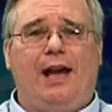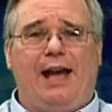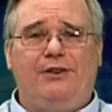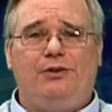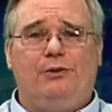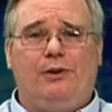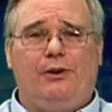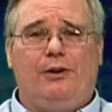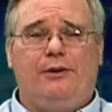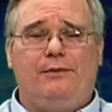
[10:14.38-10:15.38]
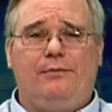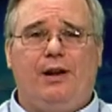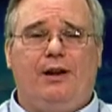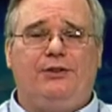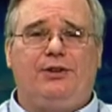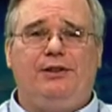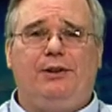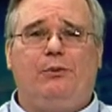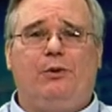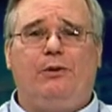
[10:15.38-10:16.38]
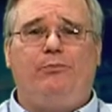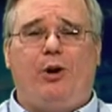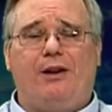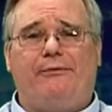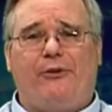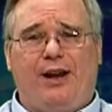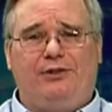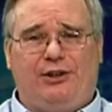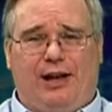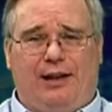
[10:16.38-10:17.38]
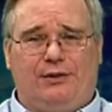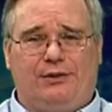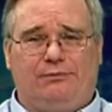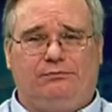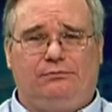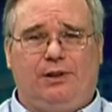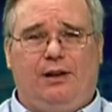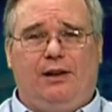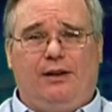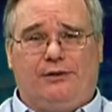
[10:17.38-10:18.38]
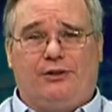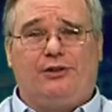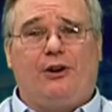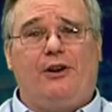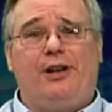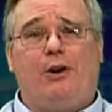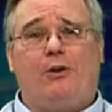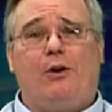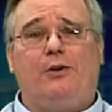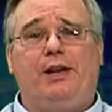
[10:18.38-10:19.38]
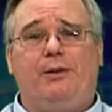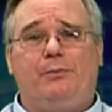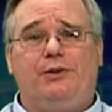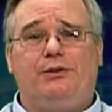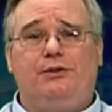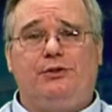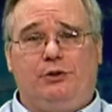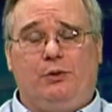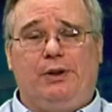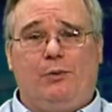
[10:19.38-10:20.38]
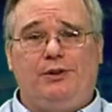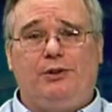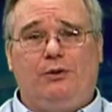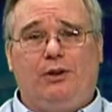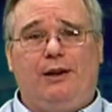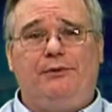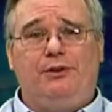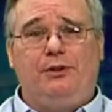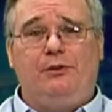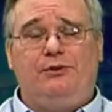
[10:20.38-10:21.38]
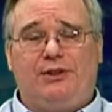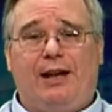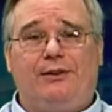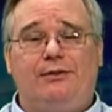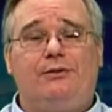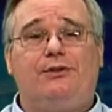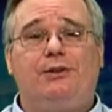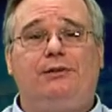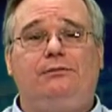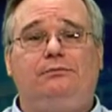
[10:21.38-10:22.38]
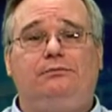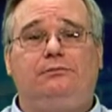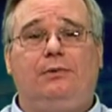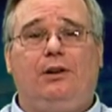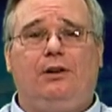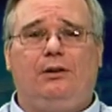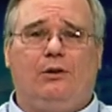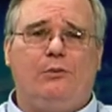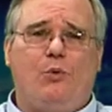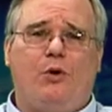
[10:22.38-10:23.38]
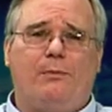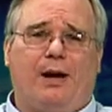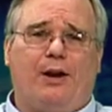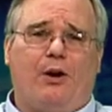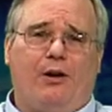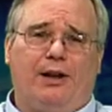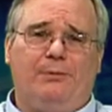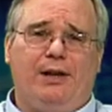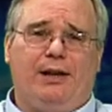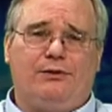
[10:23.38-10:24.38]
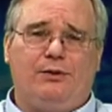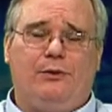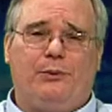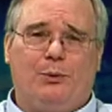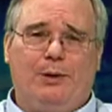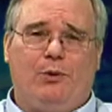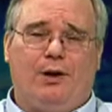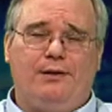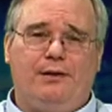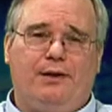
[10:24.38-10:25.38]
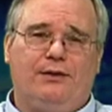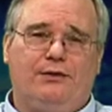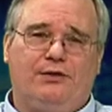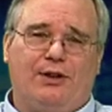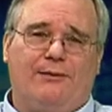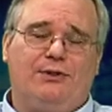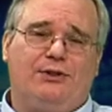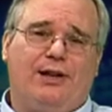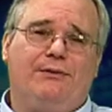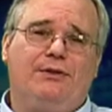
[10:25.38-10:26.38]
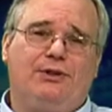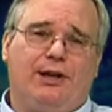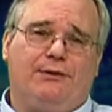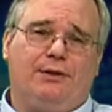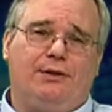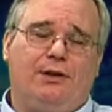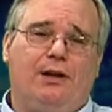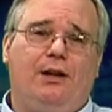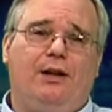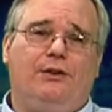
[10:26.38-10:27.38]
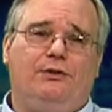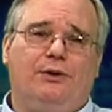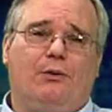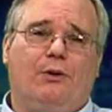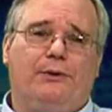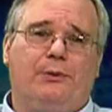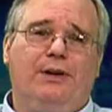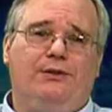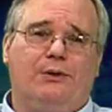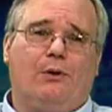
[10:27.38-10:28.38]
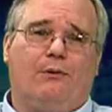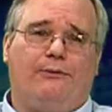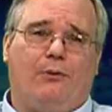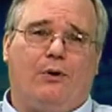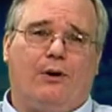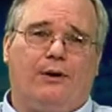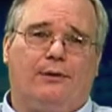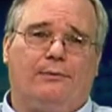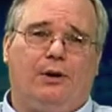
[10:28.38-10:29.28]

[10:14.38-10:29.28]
As you heard, Cindy Rood bought a franchise. Does starting or owning a business doing what you love to do sound interesting? Learn more by calling me at 231-777-0304.